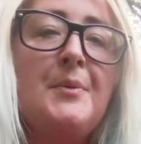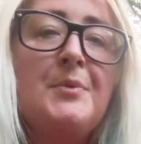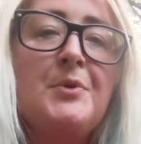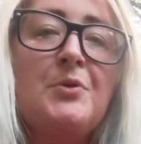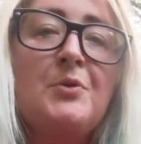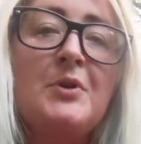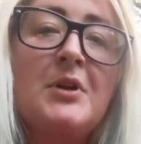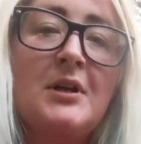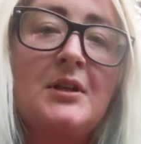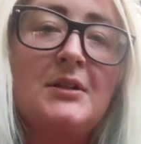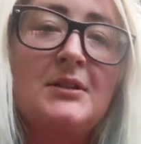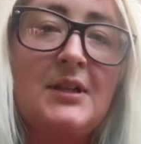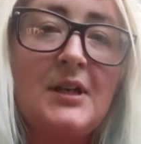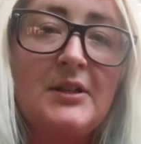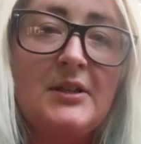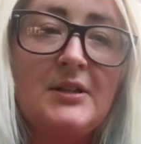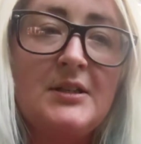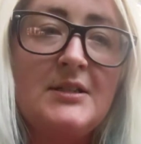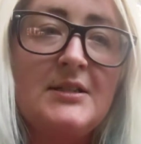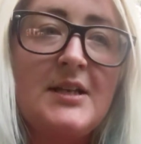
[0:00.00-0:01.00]
You're not
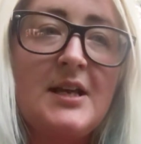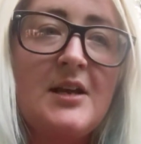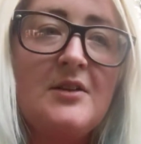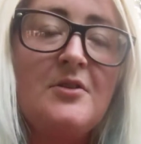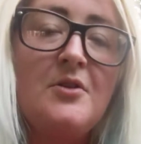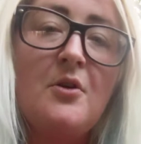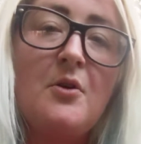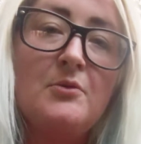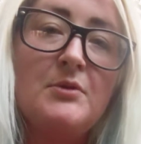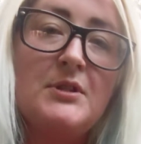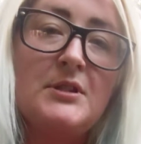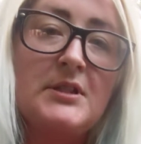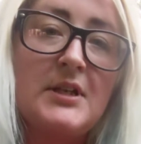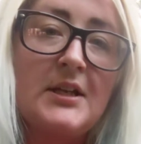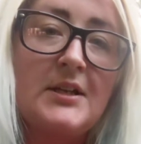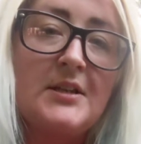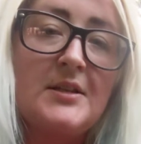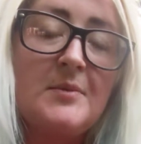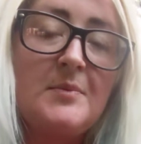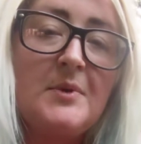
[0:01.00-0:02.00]
allowed to stand
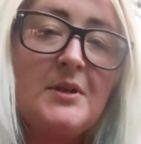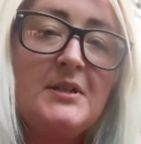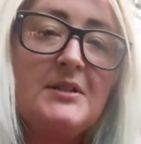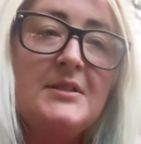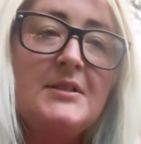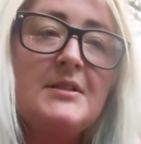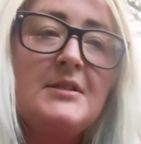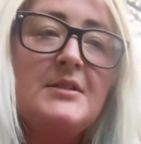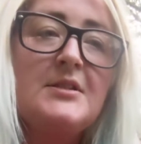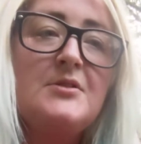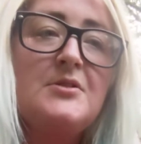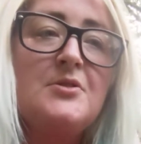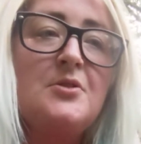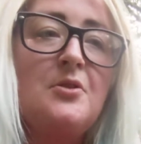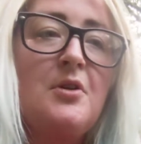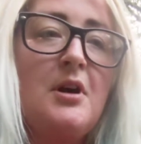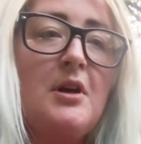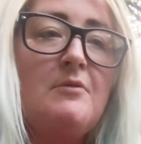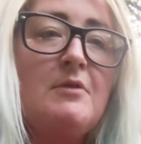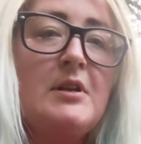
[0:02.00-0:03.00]
outside of the bins,
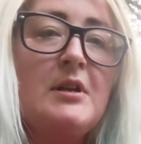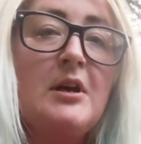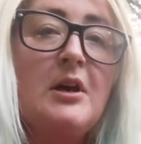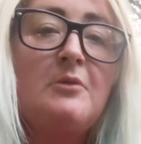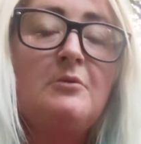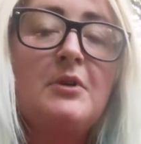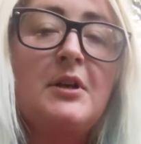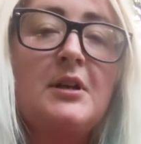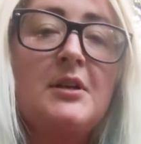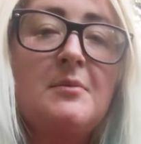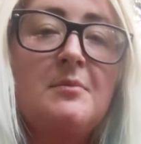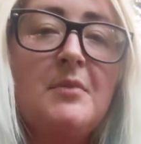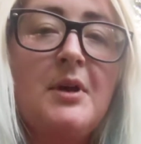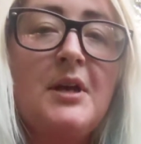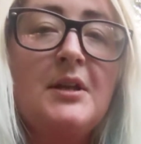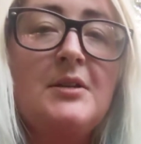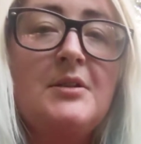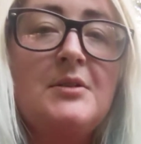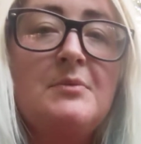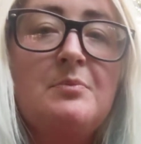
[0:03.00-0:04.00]
so I would not
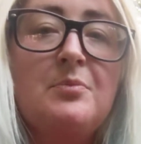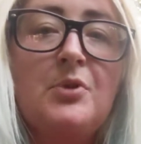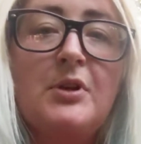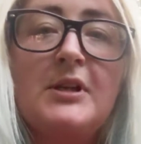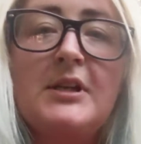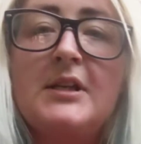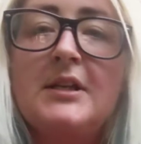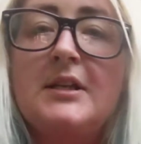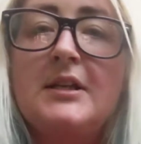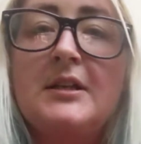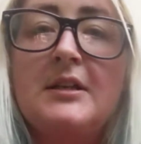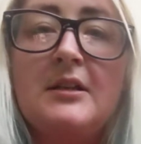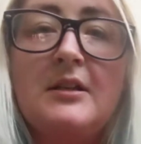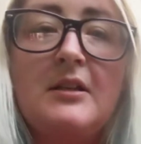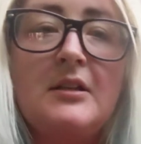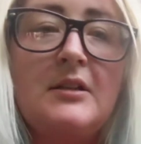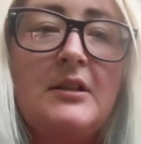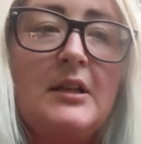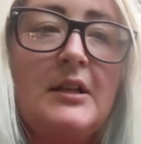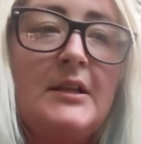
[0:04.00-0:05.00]
recommend bringing
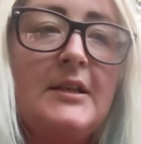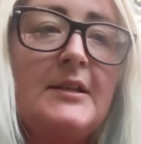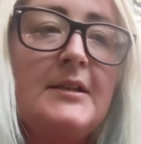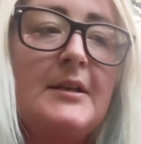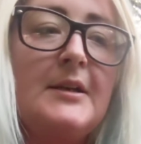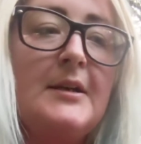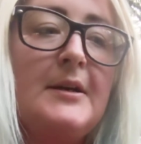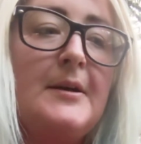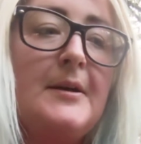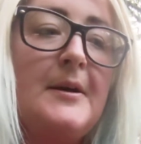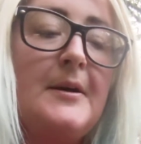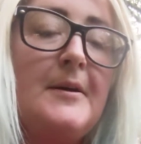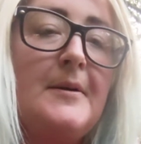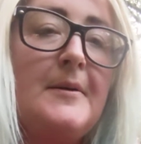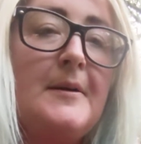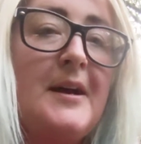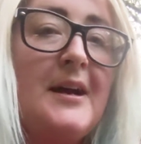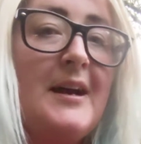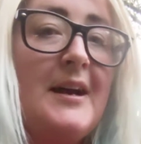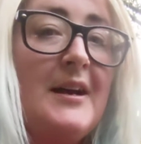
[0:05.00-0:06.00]
like
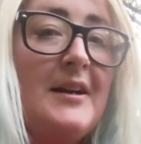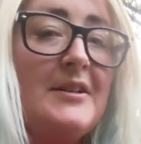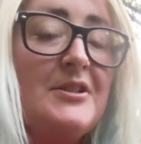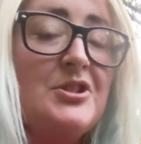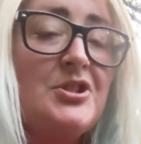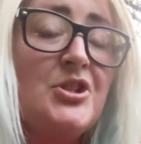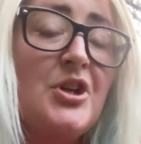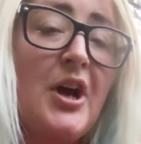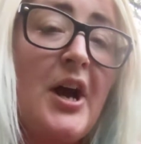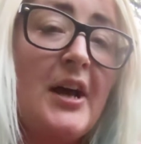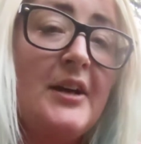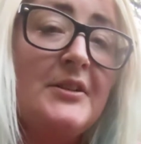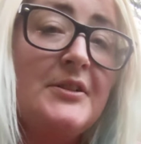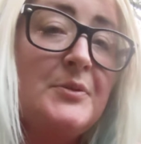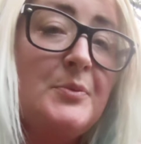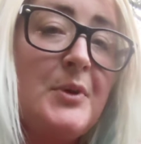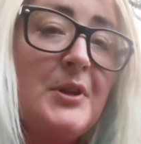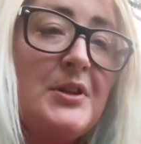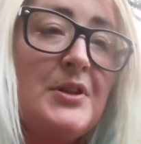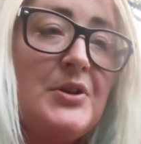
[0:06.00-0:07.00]
a
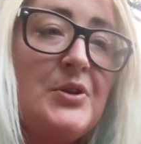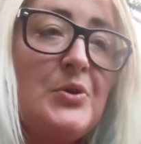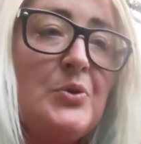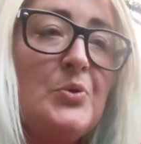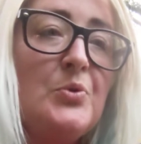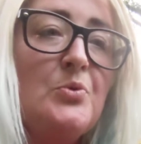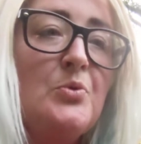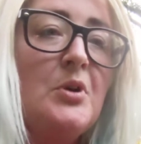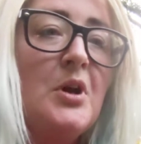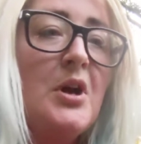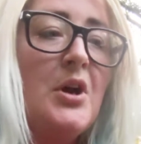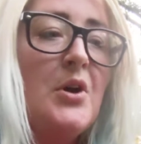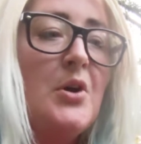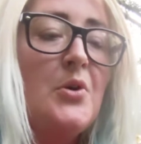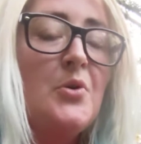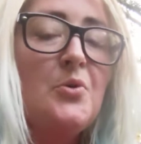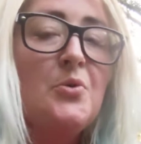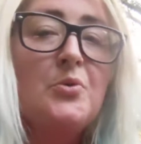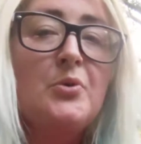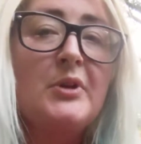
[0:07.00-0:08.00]
child with you,
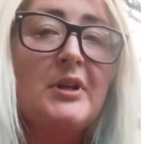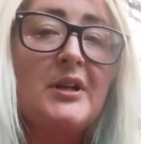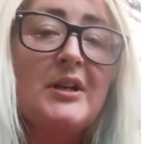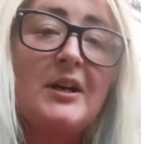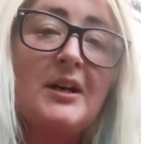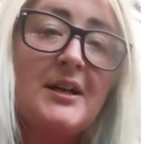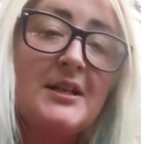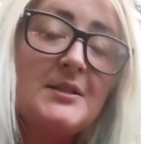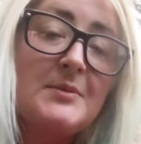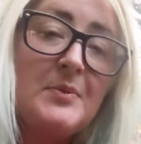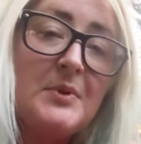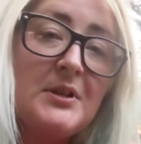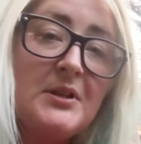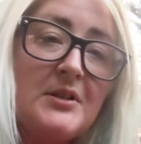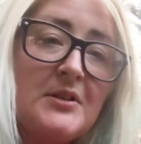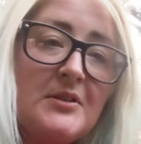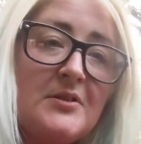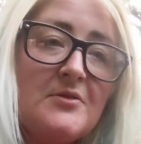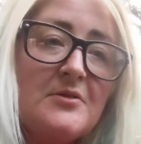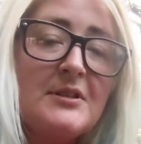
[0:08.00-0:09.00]
or like a
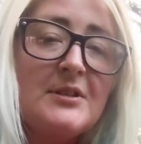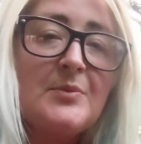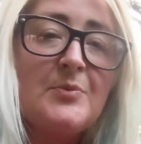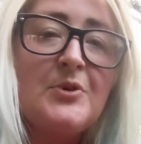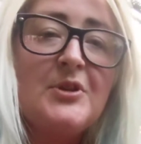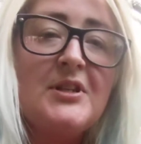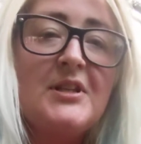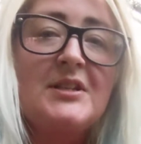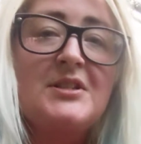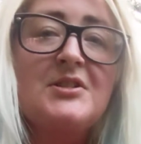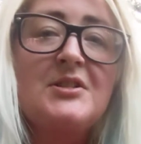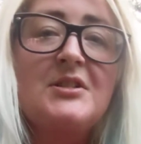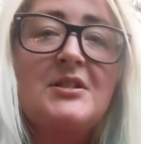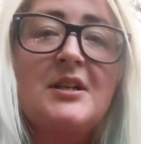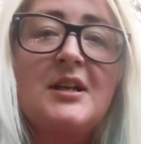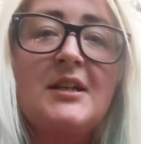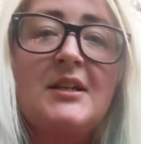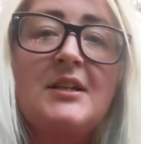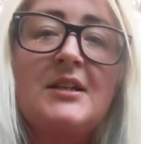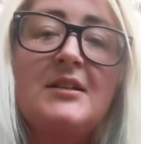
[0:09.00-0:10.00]
husband or someone that's just
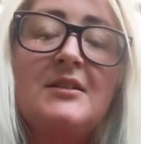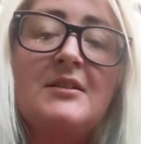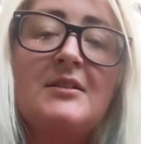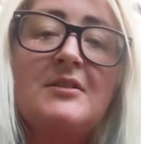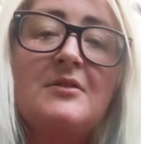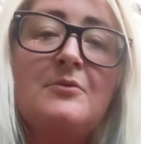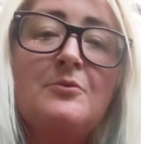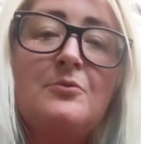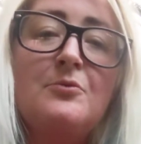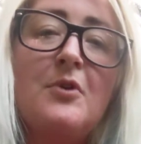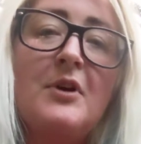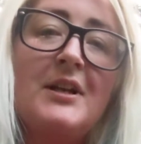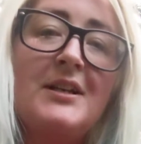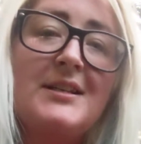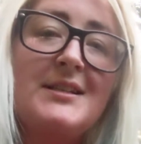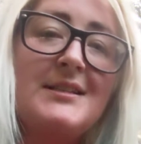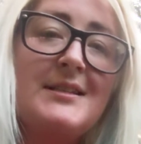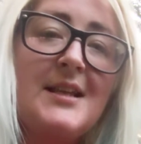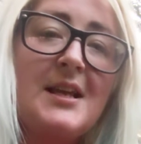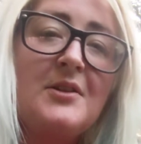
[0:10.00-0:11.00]
kind of
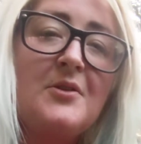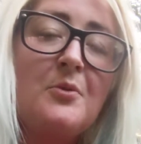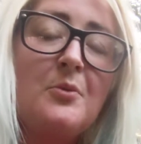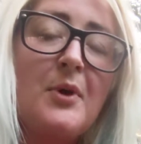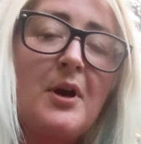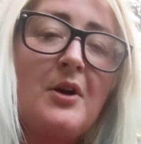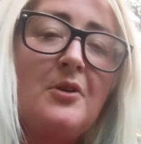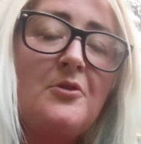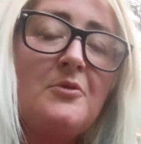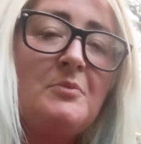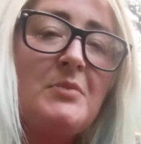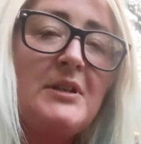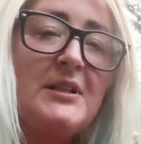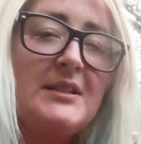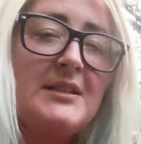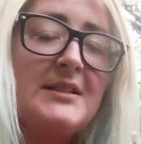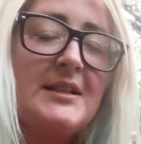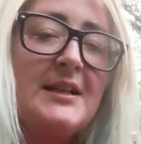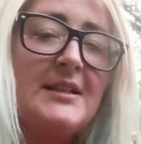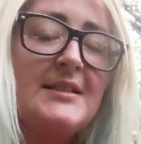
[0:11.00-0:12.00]
wanting to stand around,
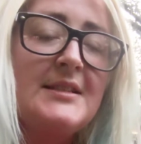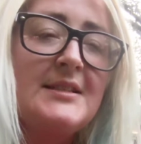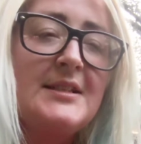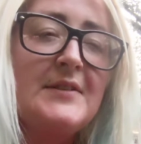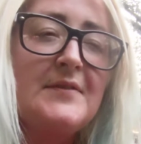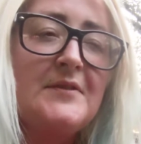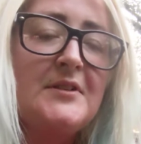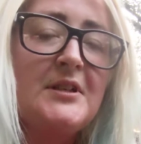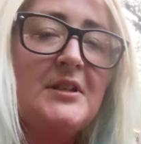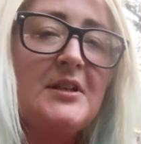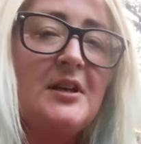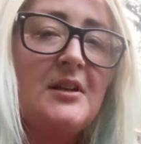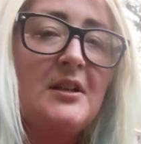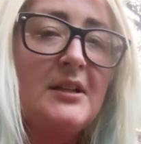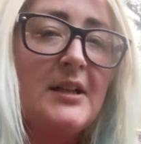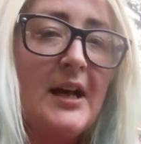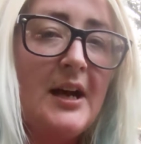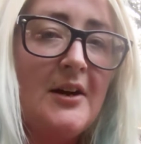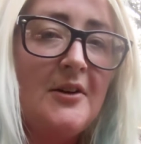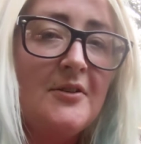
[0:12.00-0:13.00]
because that's definitely not
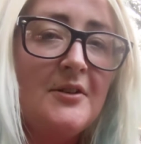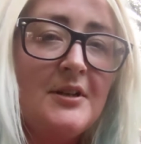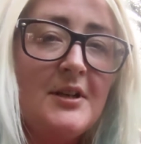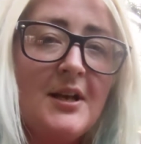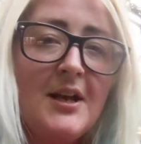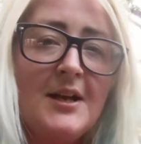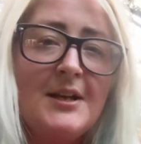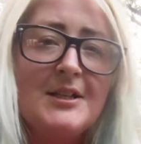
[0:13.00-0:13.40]
allowed.